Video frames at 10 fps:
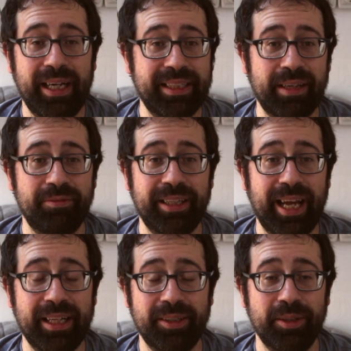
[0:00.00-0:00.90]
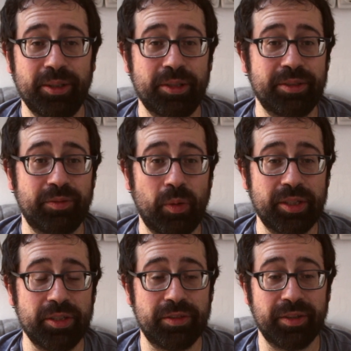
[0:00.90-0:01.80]
I definitely had lots of
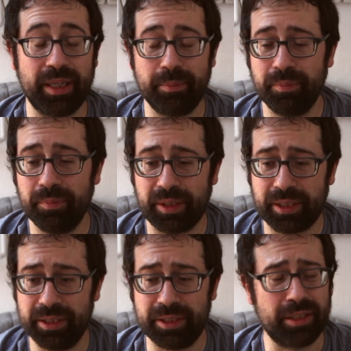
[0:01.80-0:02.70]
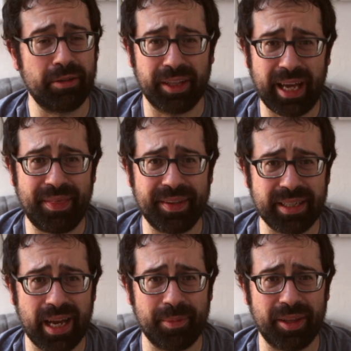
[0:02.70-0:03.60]
questions for him, considering that at the
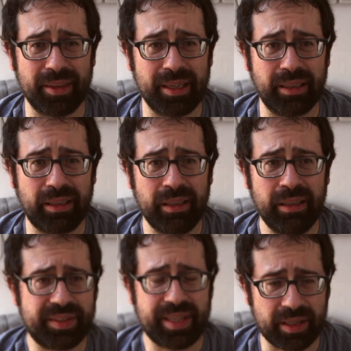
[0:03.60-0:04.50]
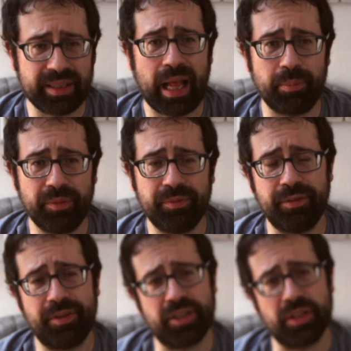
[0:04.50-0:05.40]
time I think the second album
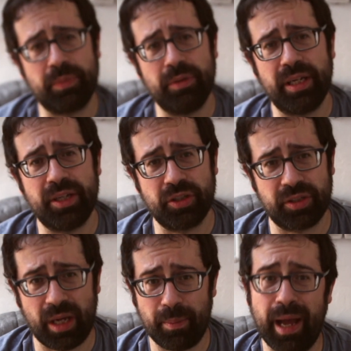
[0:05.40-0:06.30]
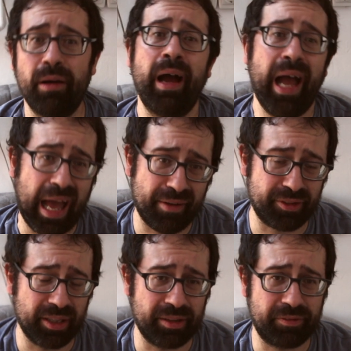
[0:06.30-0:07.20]
for Fisher Spooner had just come out
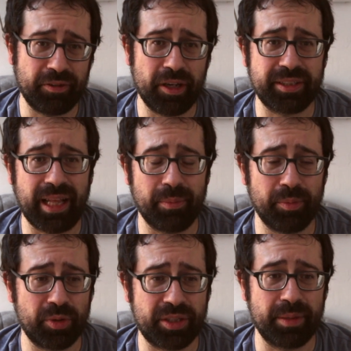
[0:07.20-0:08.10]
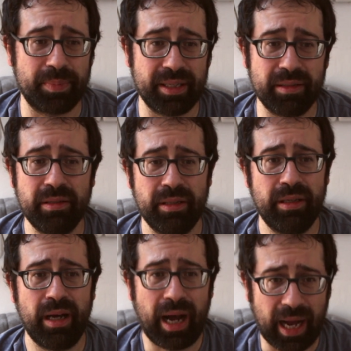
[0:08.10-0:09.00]
after the first album, which had been
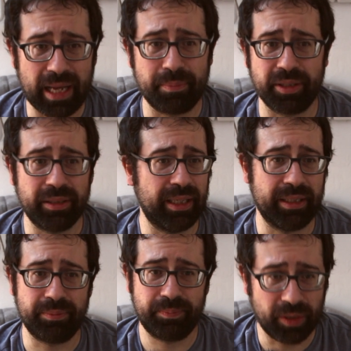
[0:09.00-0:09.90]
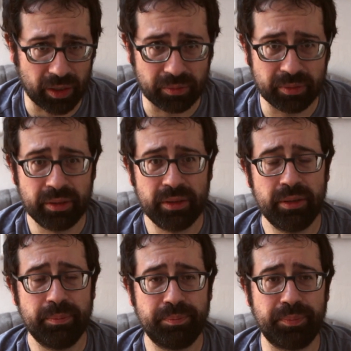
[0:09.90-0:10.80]
hyped and had,
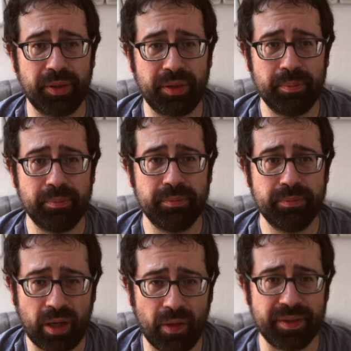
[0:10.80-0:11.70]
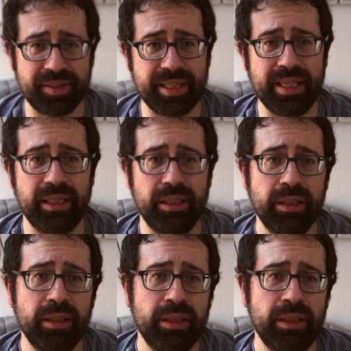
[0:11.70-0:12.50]
put them on the scene.